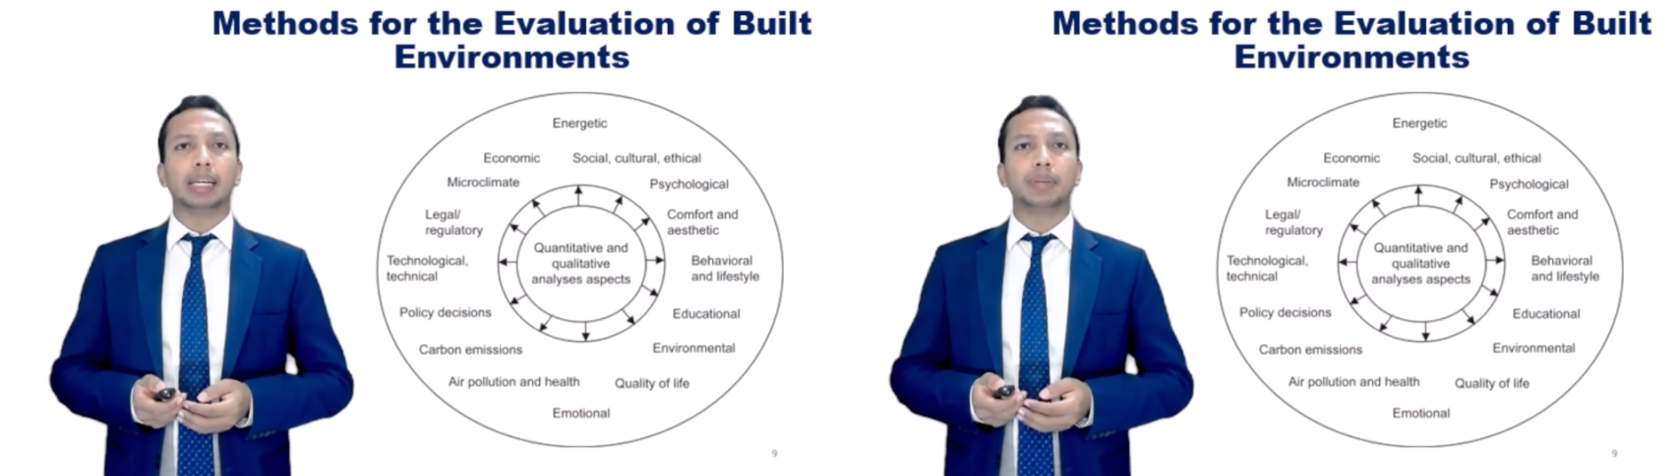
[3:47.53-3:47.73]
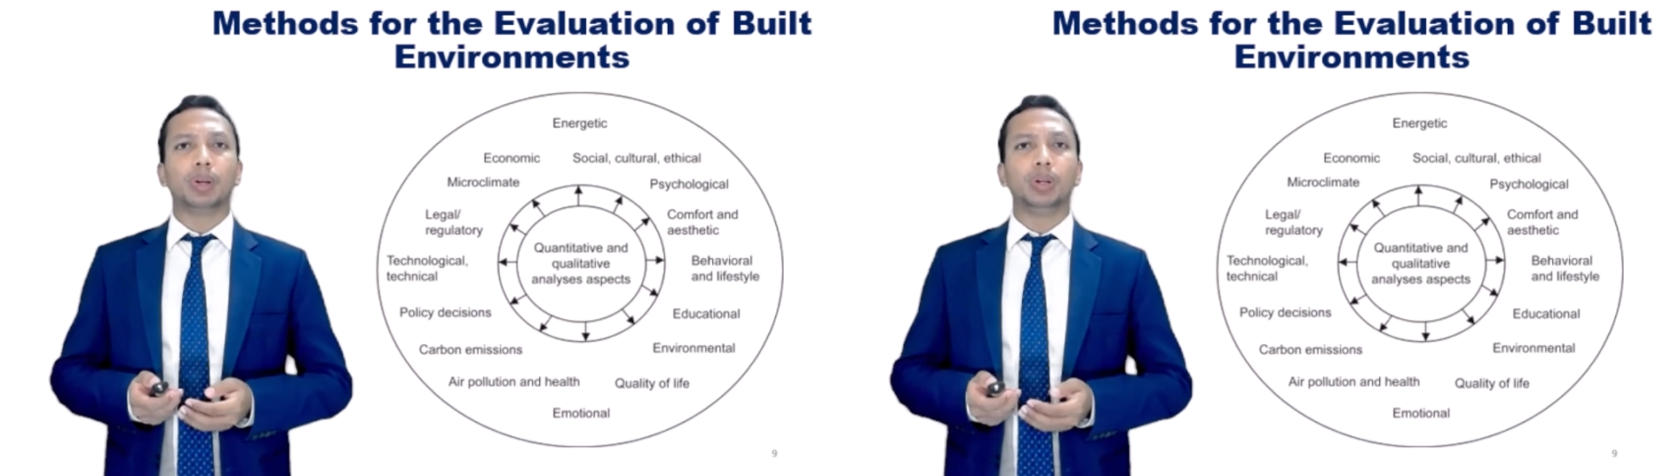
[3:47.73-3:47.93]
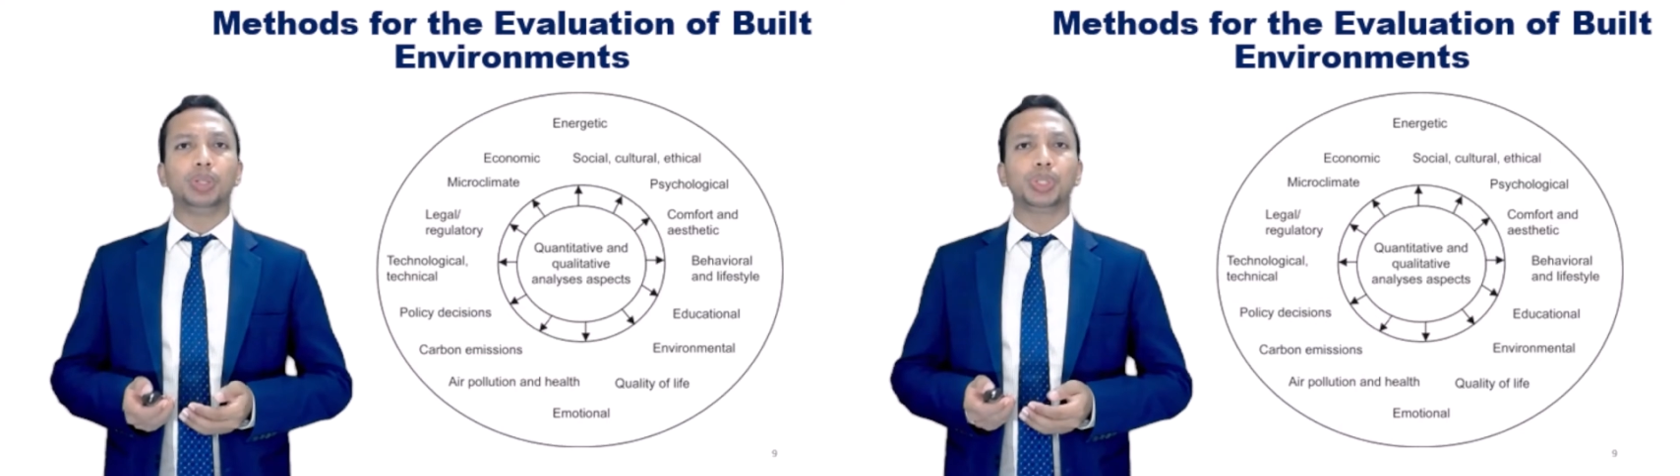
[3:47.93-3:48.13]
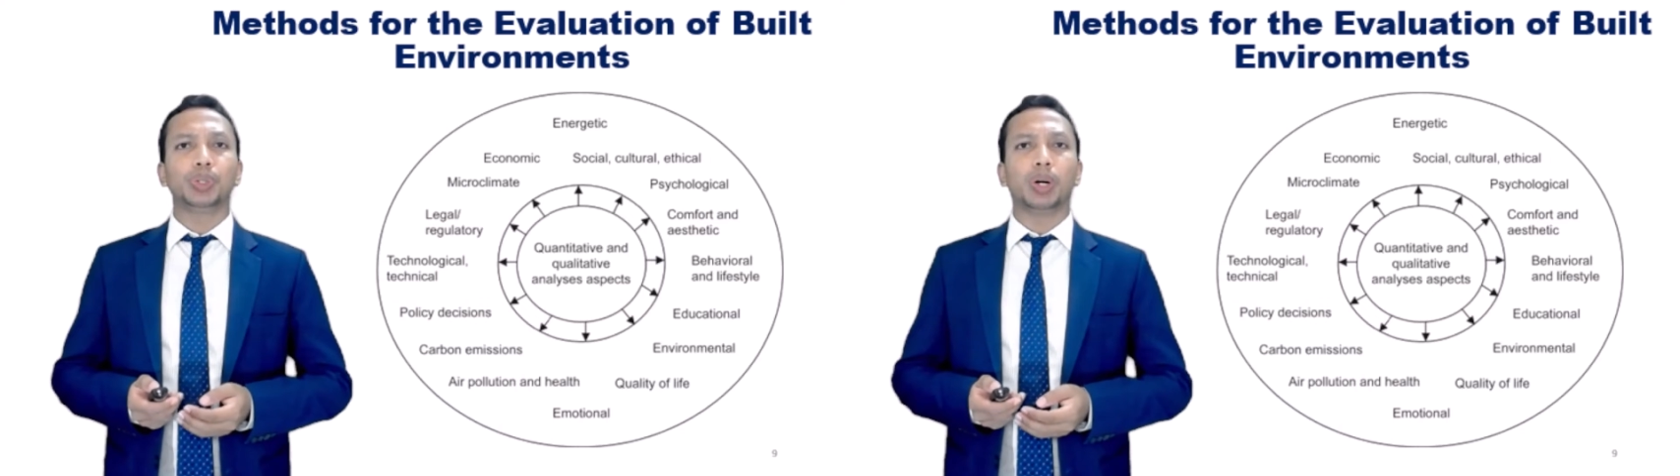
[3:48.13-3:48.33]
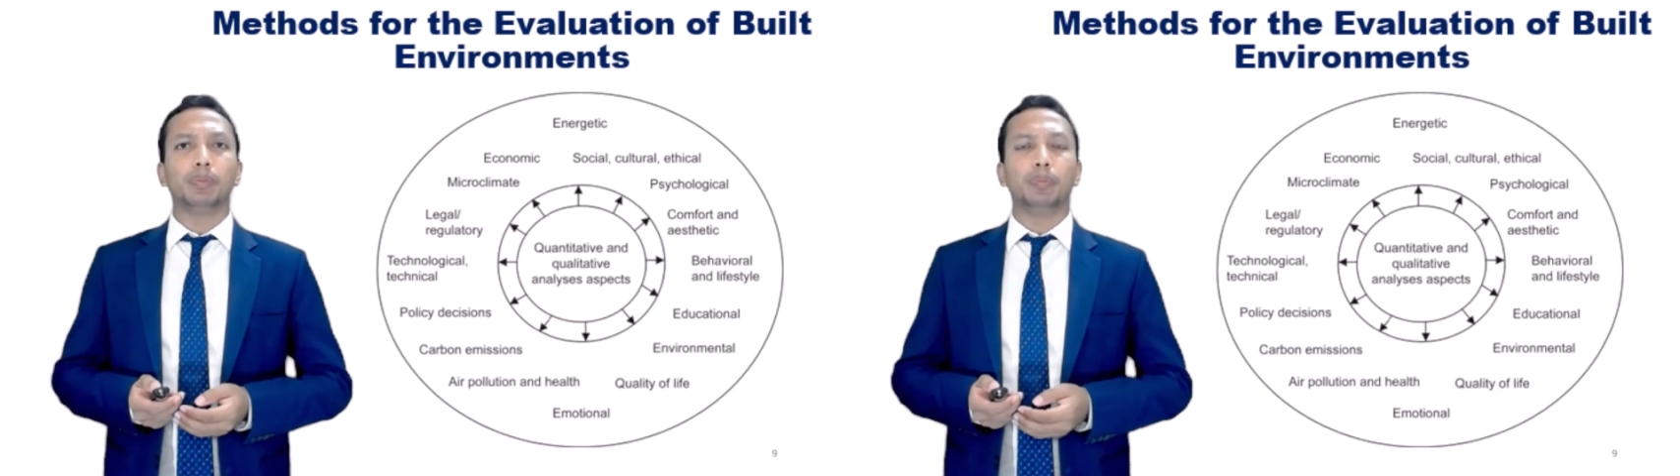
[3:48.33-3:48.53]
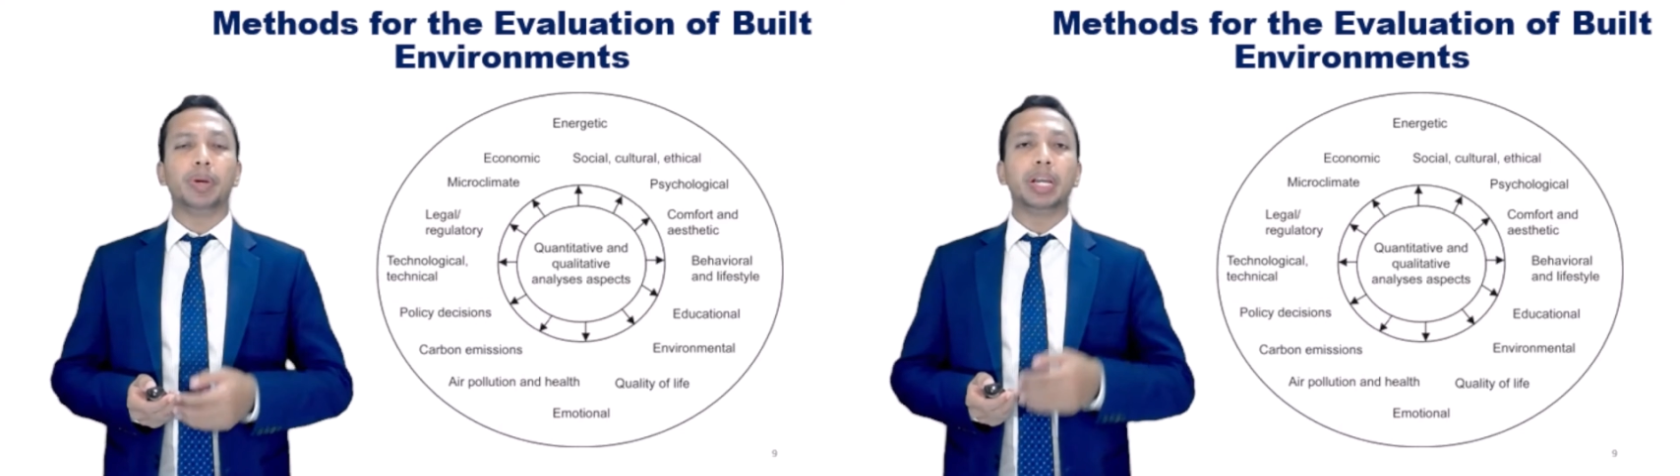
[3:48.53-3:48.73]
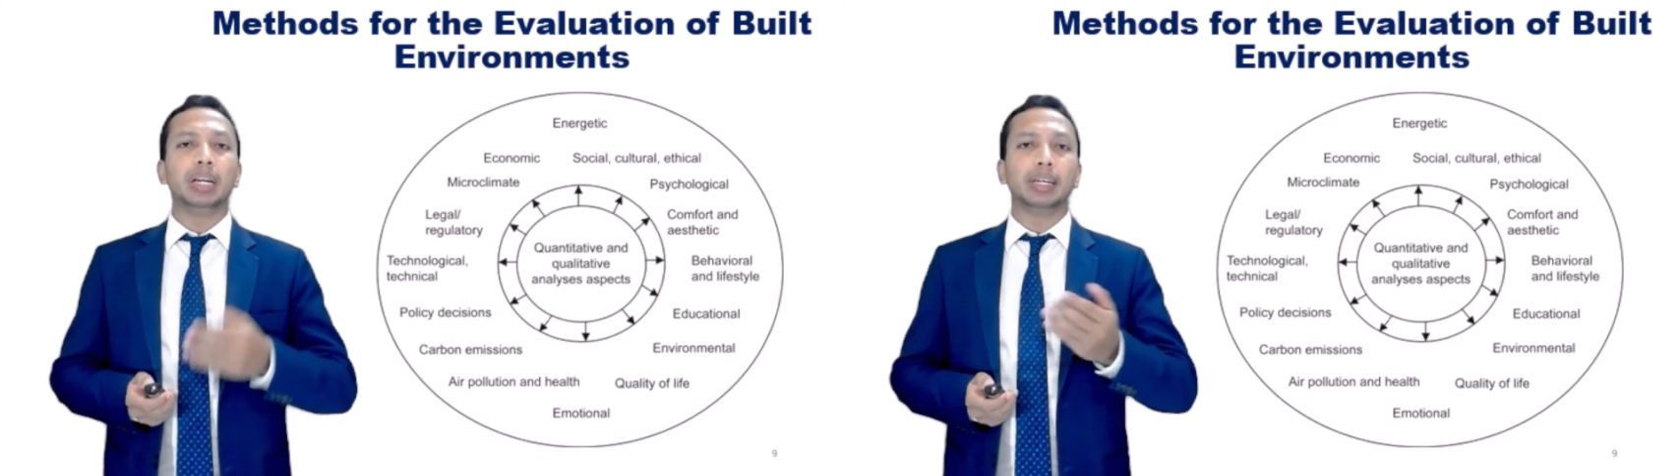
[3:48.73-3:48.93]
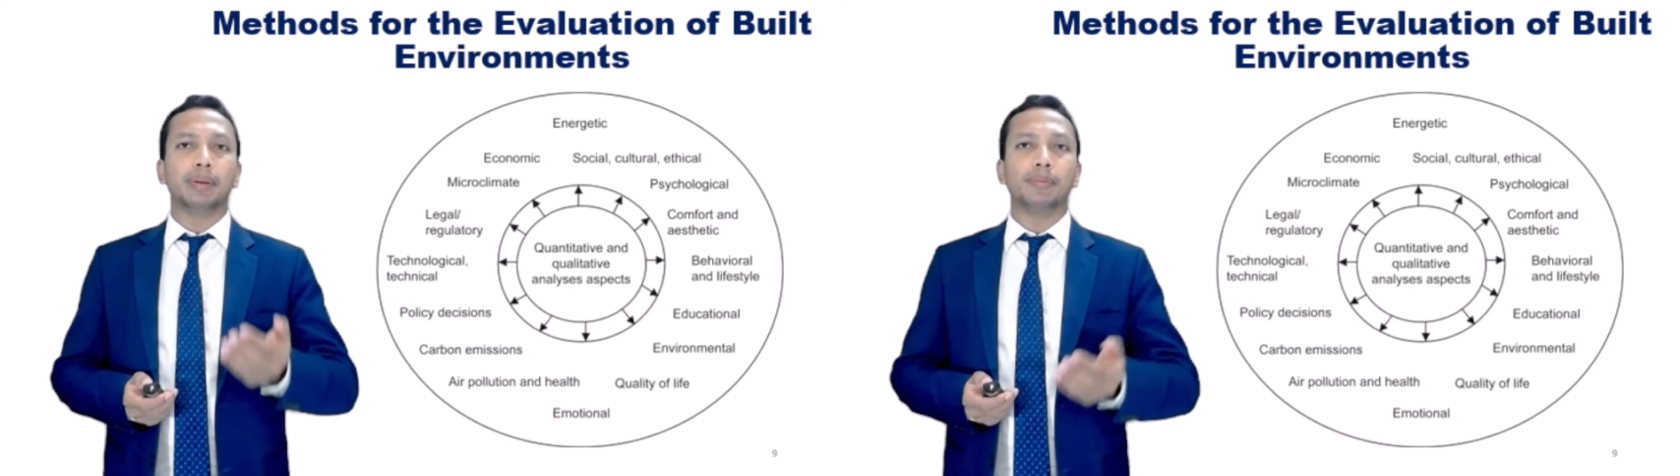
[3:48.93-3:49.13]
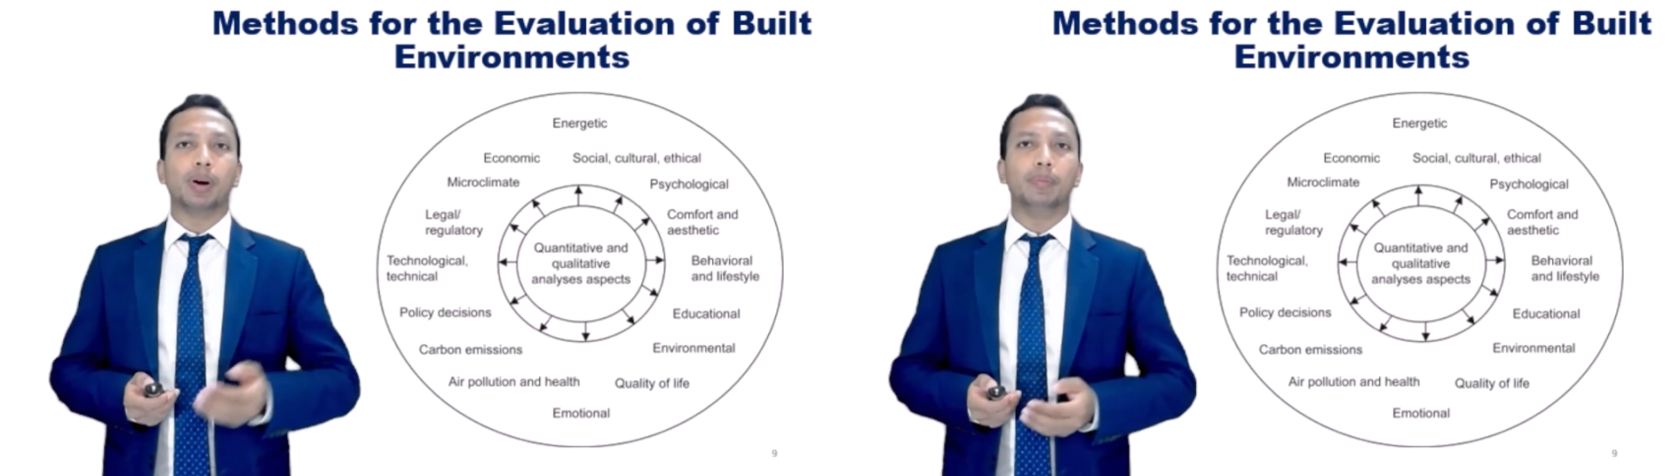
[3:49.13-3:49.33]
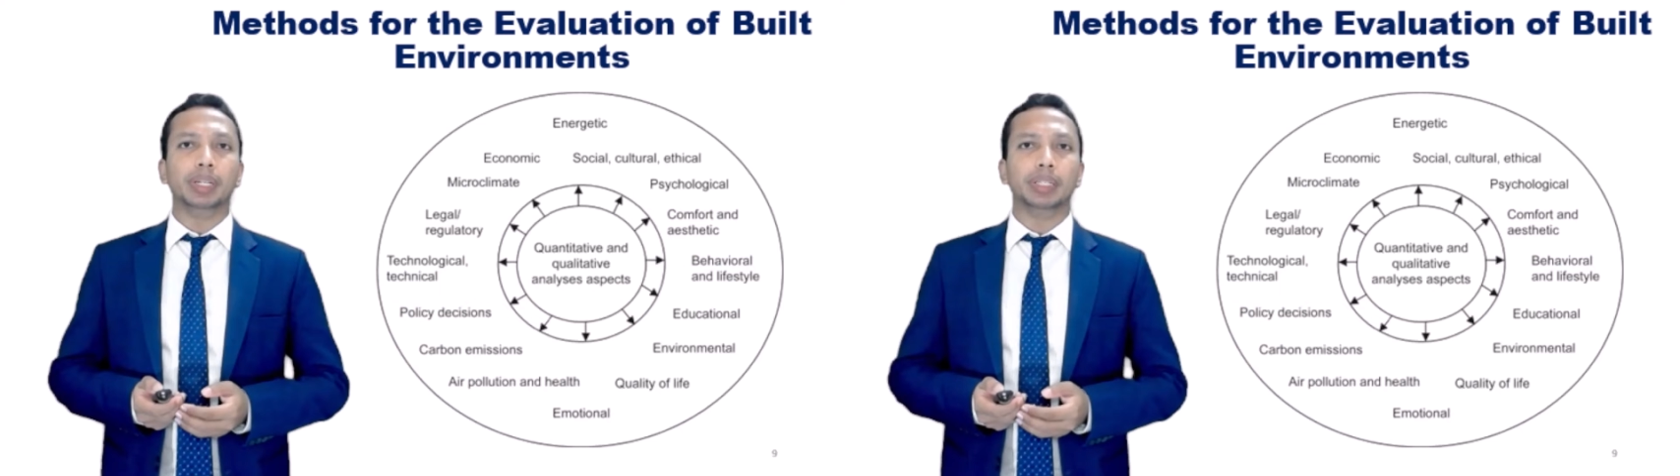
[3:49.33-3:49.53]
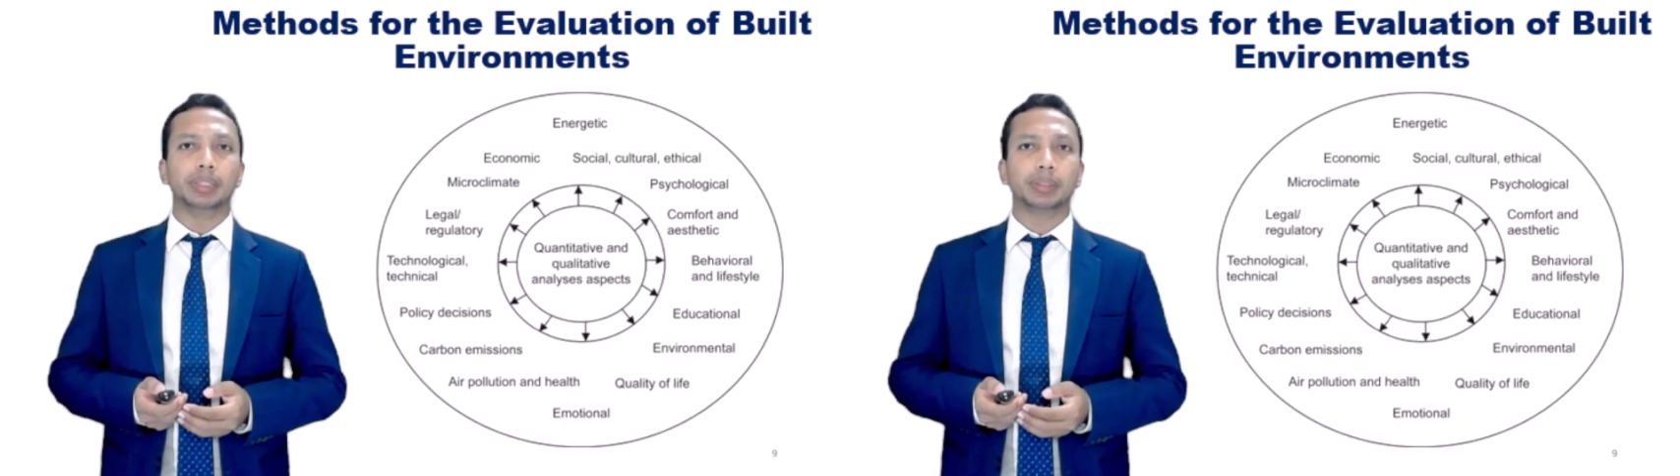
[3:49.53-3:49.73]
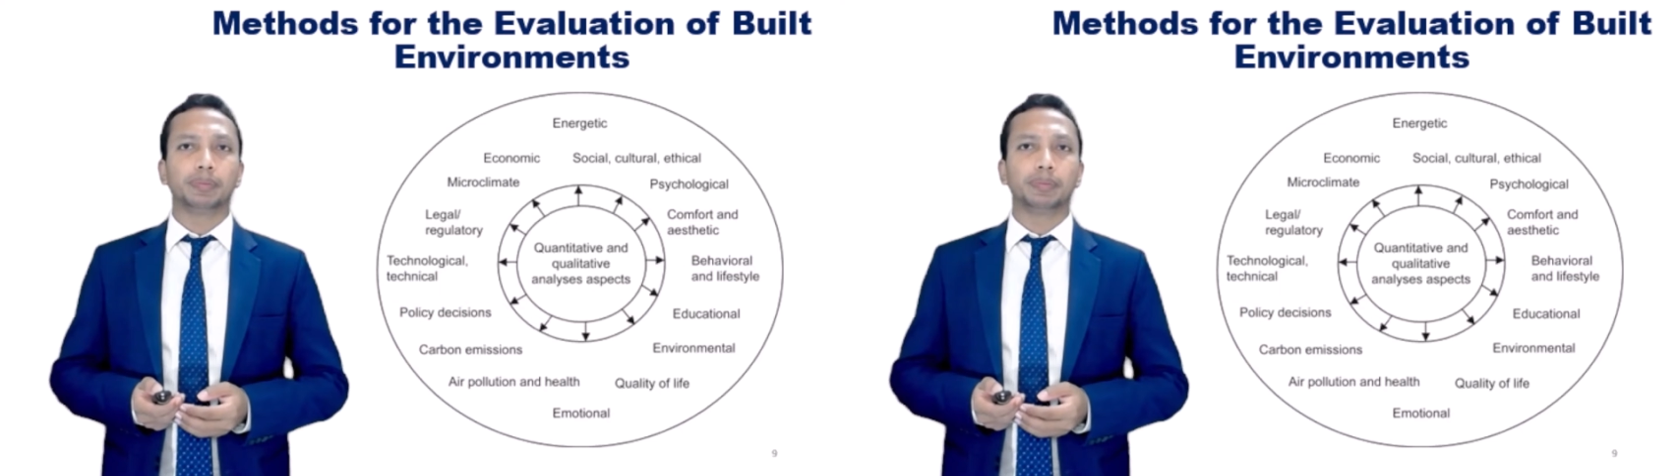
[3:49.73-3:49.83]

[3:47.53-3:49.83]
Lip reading: evolution of built environment.